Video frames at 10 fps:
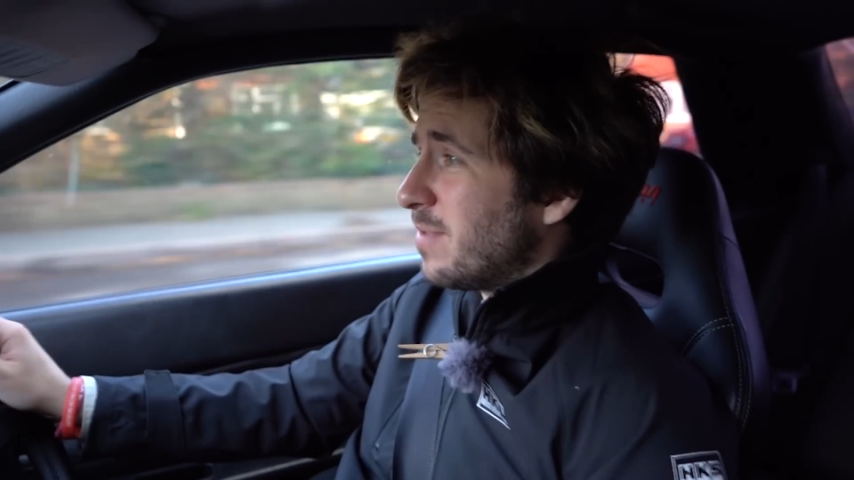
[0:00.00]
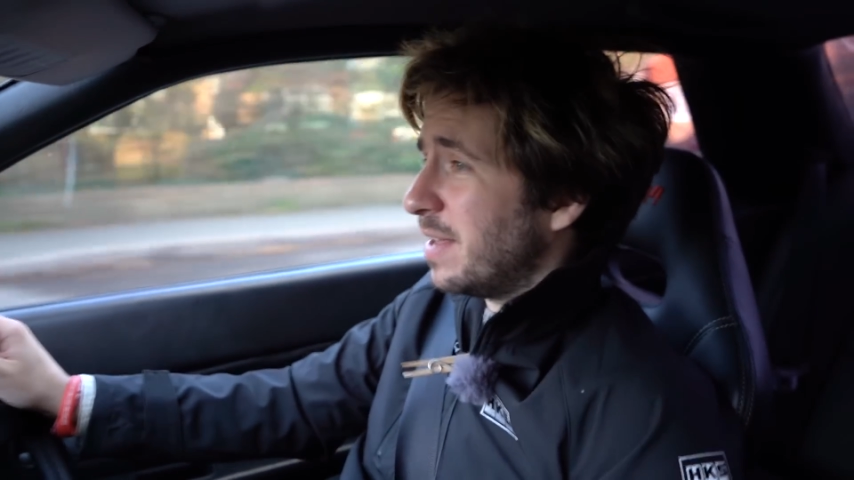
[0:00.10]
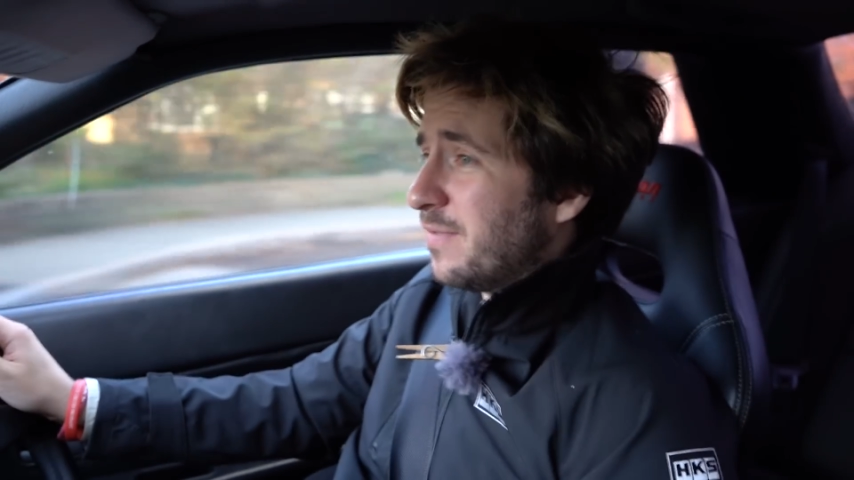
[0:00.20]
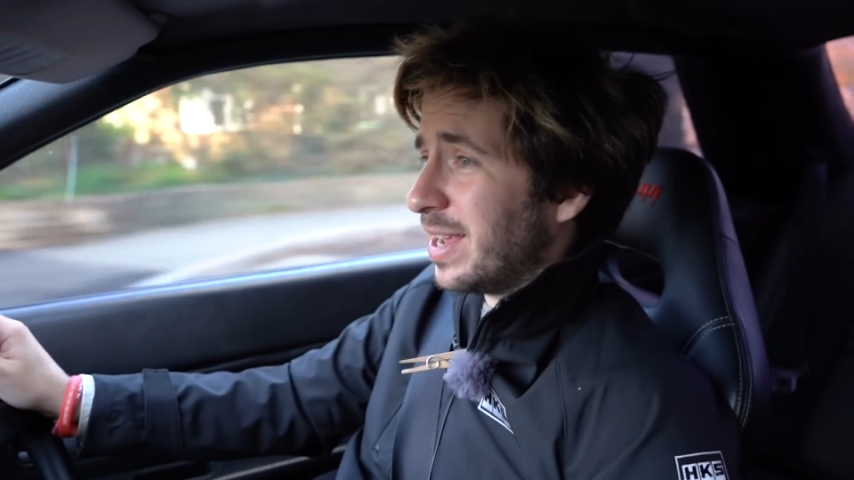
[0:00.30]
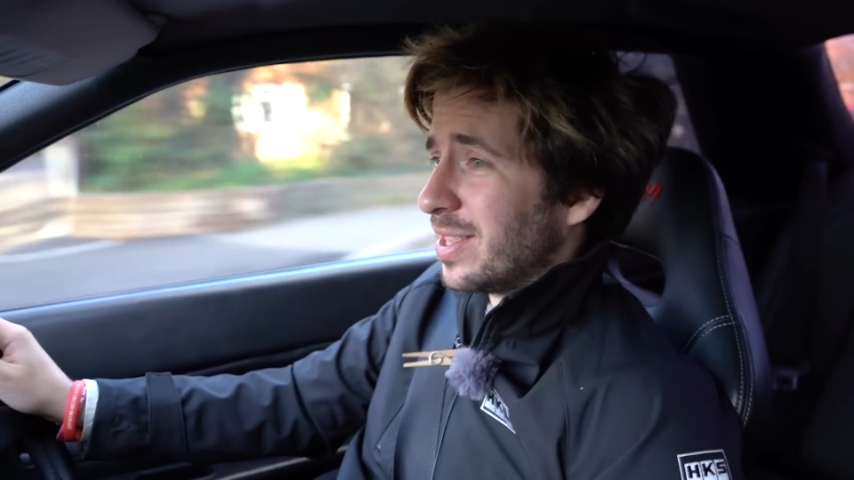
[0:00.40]

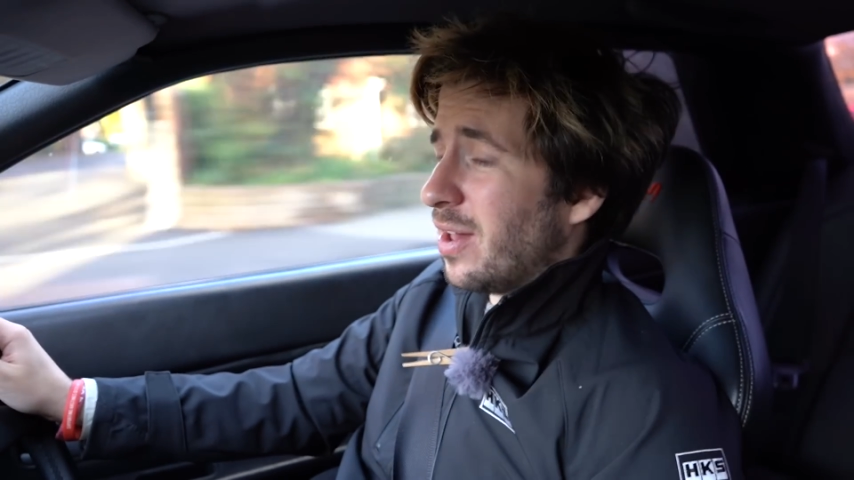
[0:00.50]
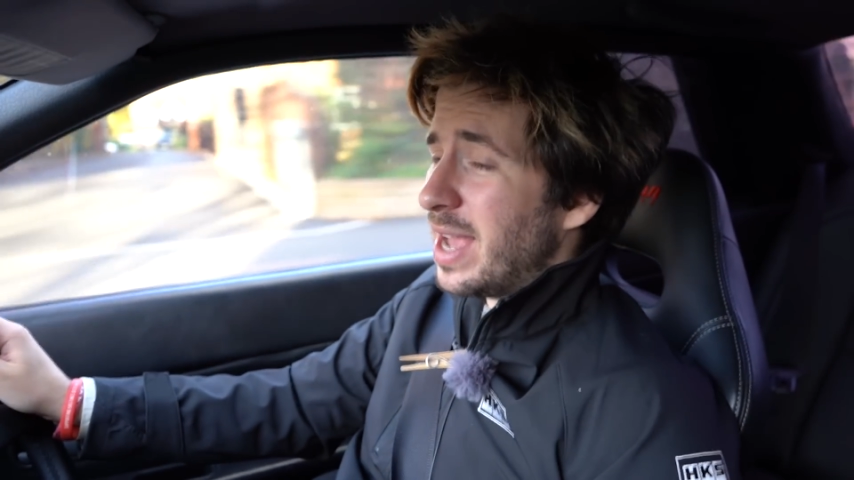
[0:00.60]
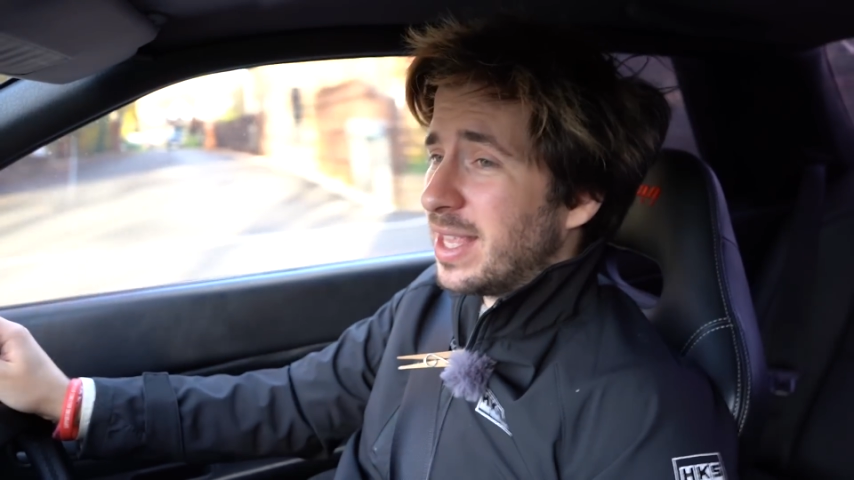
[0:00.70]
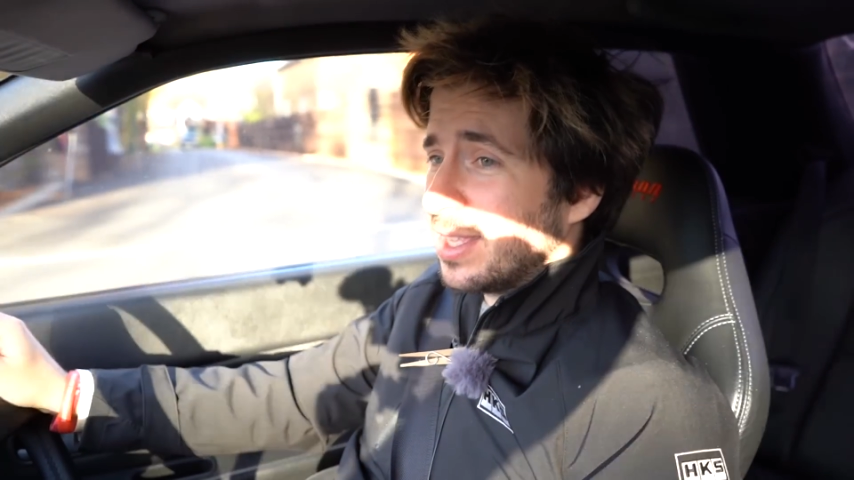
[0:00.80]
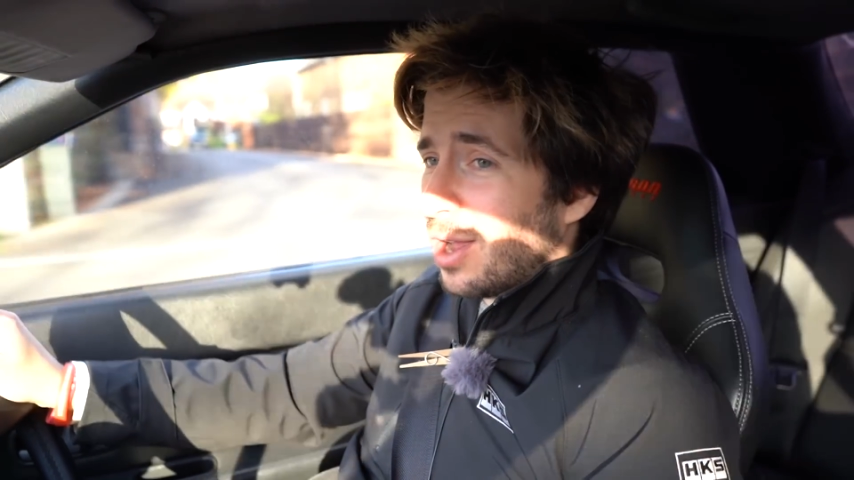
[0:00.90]
really think that
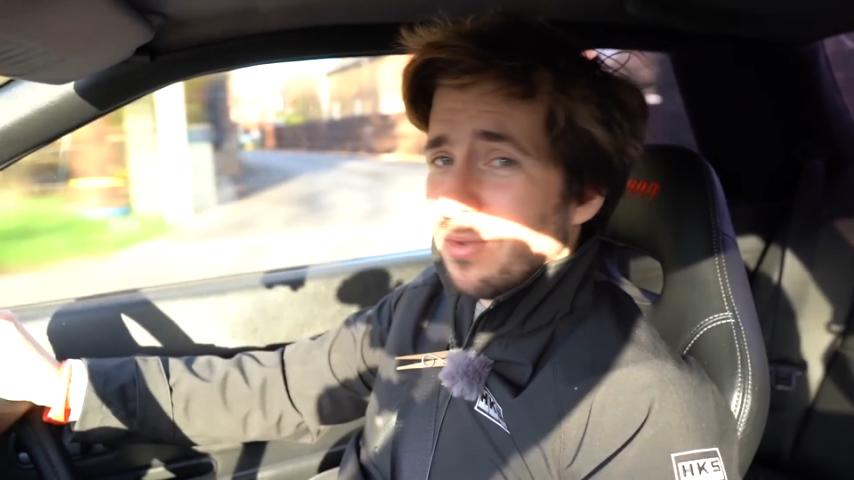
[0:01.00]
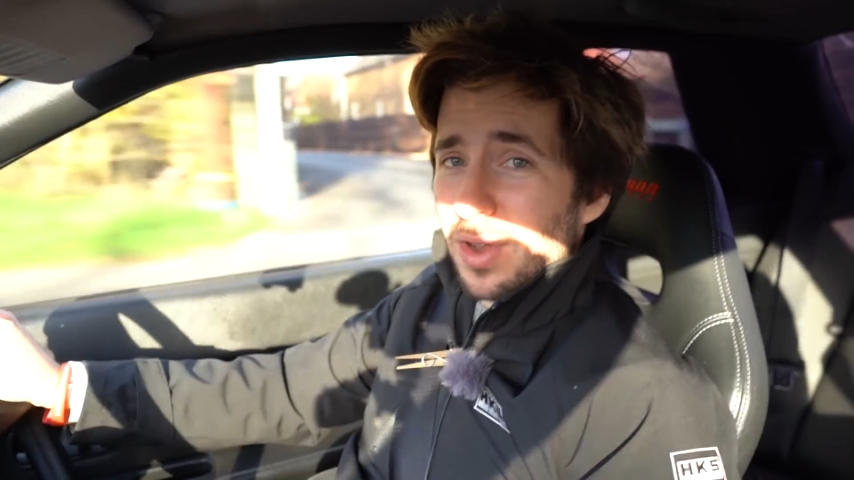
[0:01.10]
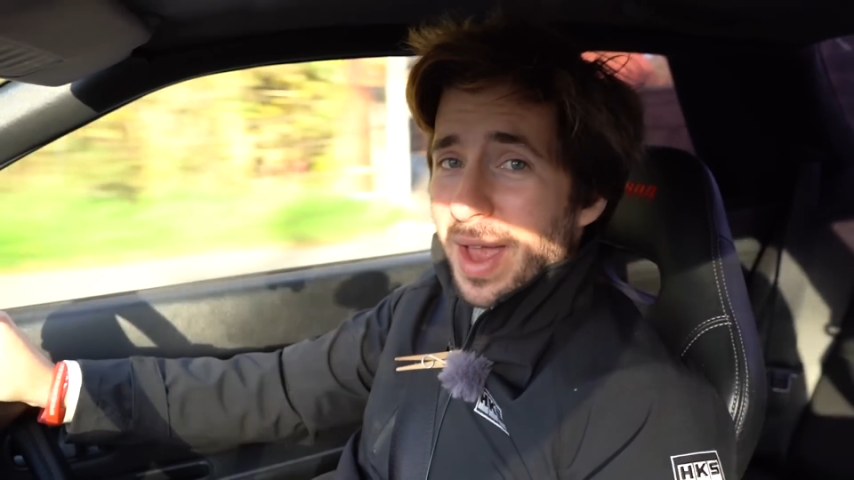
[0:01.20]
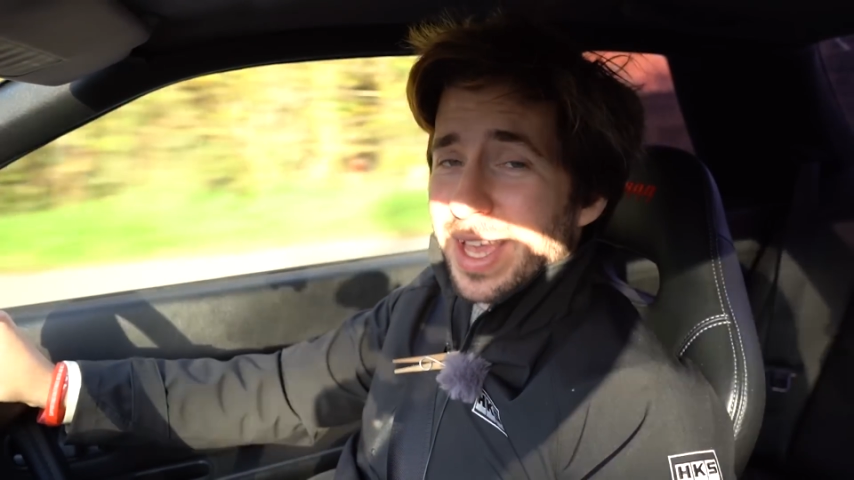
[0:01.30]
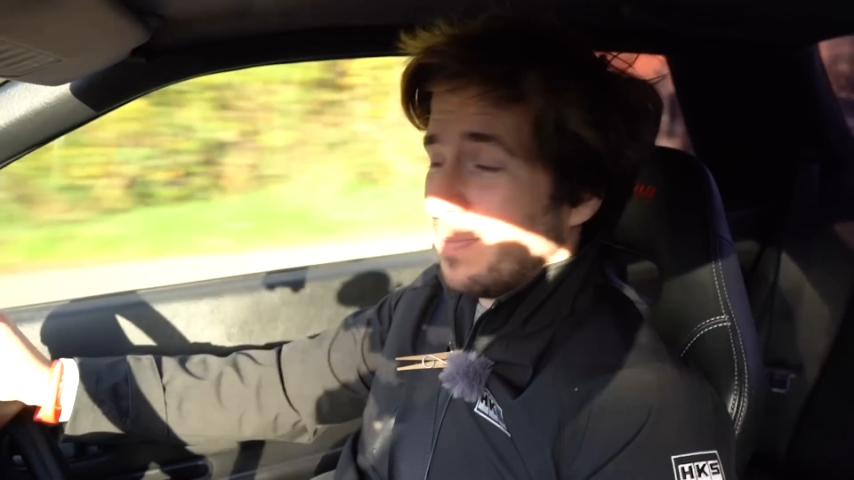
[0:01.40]
I don't like